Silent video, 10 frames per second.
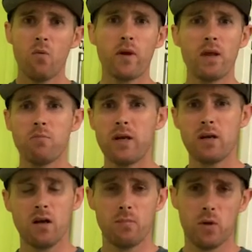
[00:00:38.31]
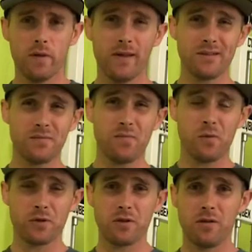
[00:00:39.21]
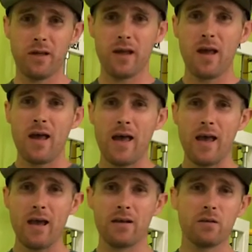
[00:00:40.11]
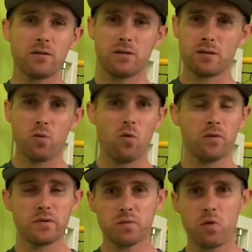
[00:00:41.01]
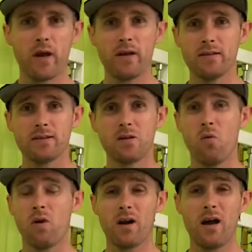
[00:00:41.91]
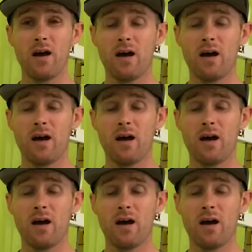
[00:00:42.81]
we get beat up on these unfortunately, and swollen, sprained, and so on.